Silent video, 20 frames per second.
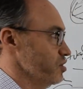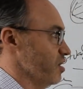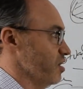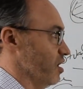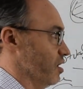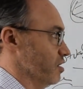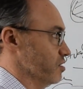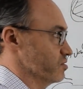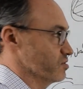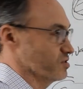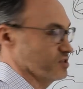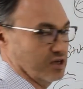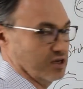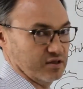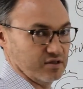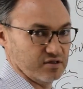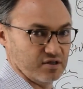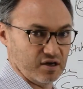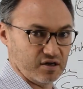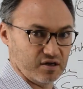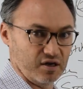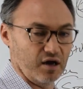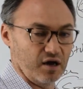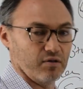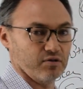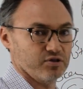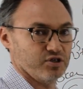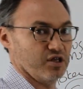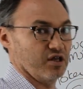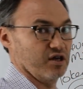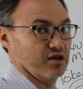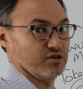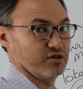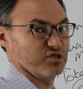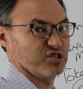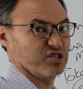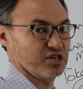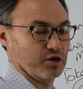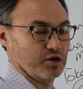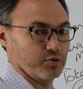They understand the technology, they
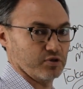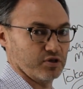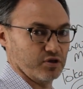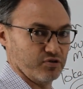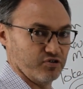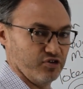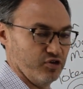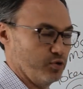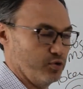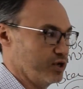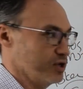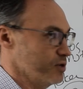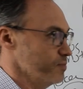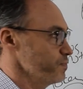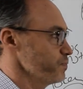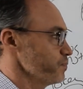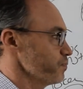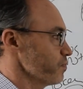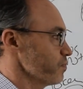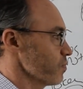understand what they're doing,